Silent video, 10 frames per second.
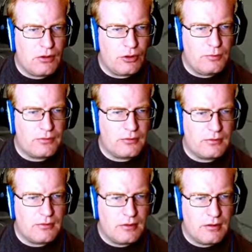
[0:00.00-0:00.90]
Oops.
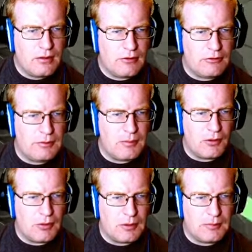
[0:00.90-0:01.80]
This should be
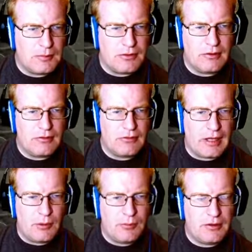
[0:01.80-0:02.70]
mark one belt. These are the
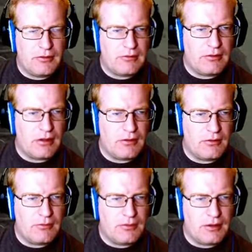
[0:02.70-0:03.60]
outputs
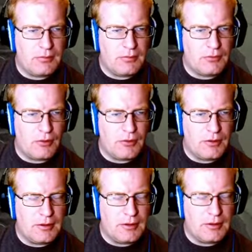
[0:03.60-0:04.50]
of the
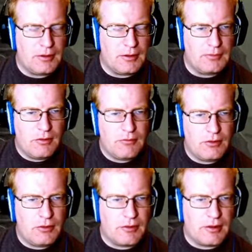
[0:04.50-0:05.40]
plutonium
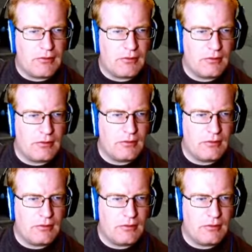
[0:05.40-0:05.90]
fuel rods.